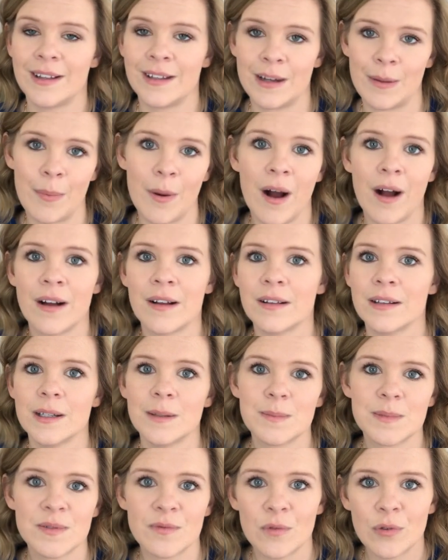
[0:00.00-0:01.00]
an
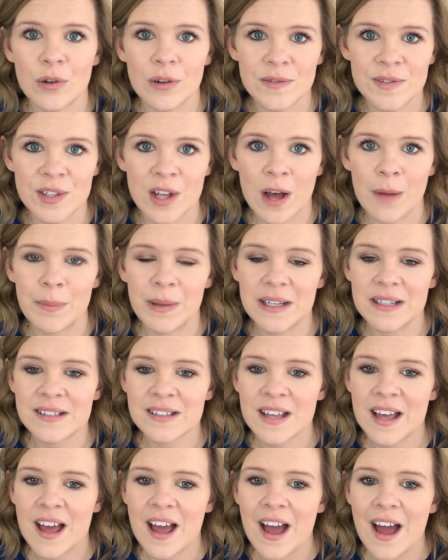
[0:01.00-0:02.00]
apocalypse full of zombies?
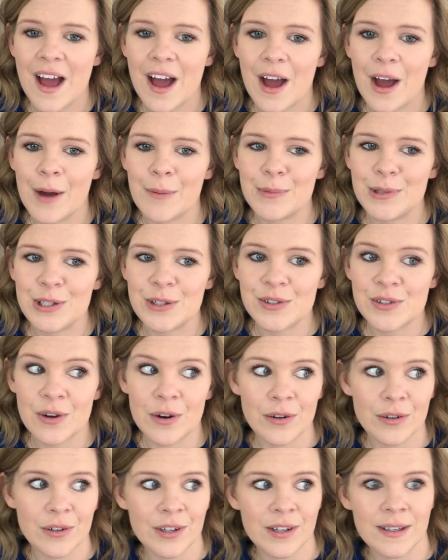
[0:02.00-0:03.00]
Um, and you
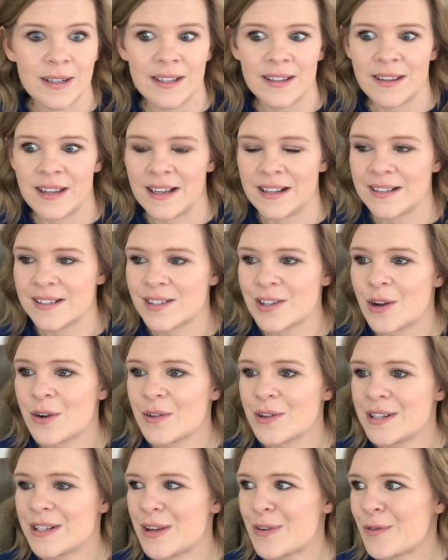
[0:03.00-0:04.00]
start looking at things
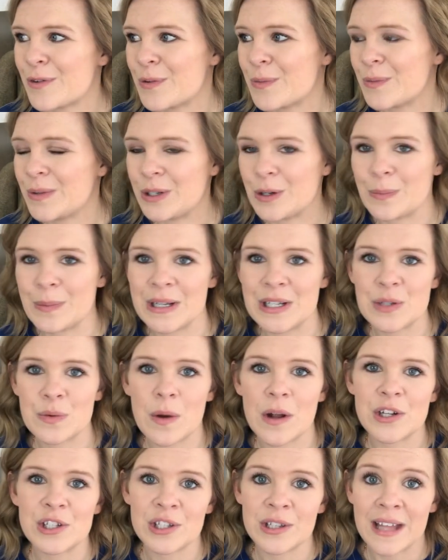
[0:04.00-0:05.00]
totally different when you're binge
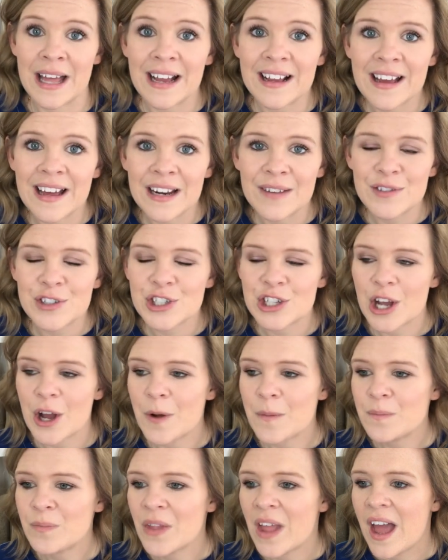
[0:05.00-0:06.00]
watching that kind of a
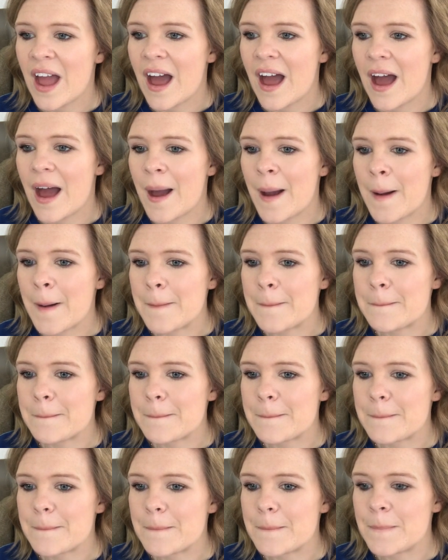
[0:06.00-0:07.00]
show. Um,
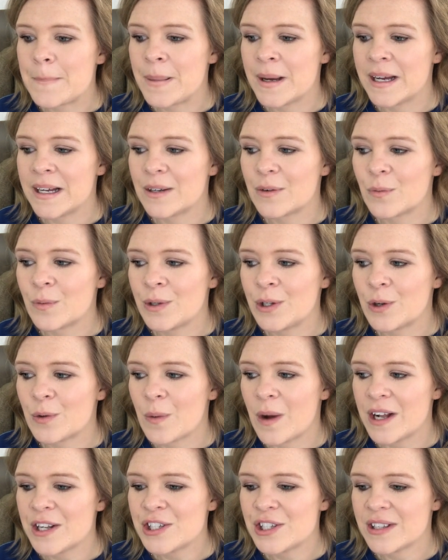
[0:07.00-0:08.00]
but when you're
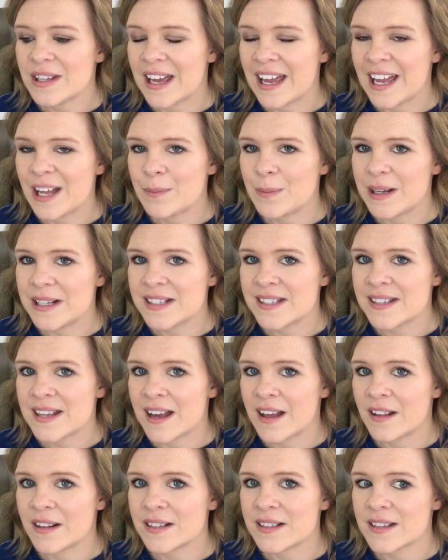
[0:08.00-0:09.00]
watching The Handmaid's
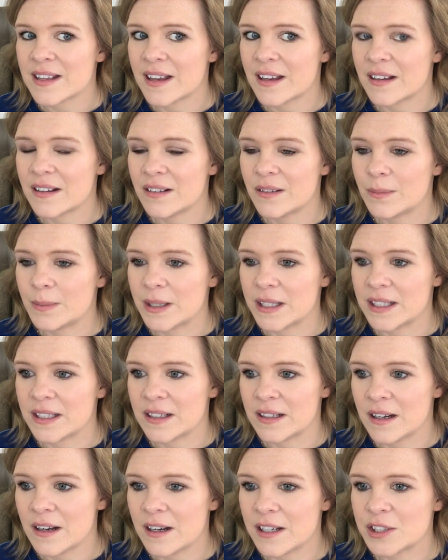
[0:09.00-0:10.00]
Tale, it's like, oh my
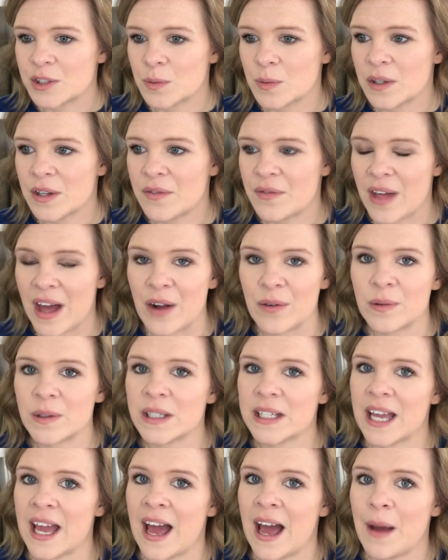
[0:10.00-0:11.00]
gosh, what if that
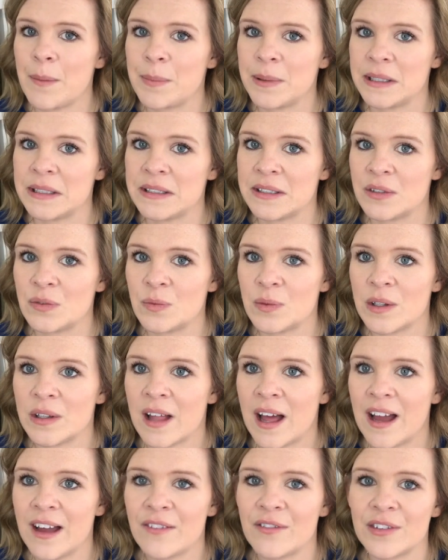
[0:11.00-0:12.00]
really happened in real
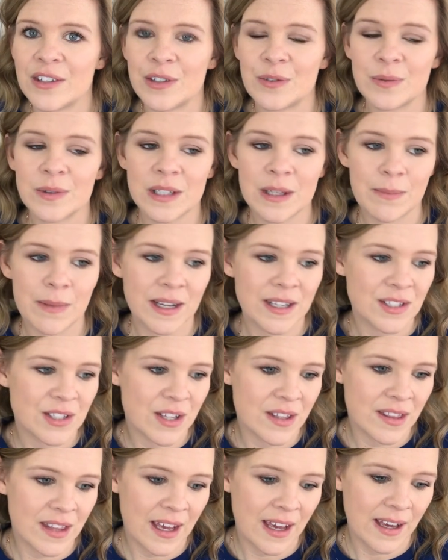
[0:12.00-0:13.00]
life? And it really makes
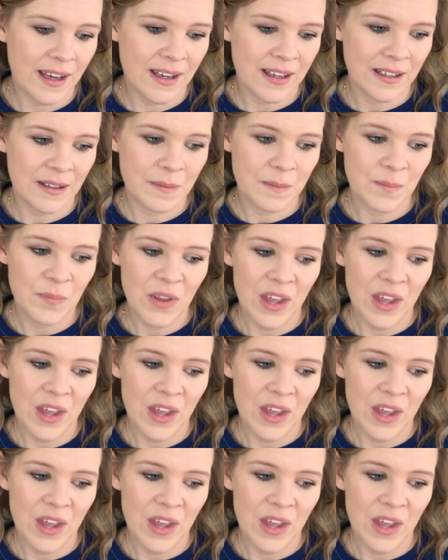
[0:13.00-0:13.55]
you think, and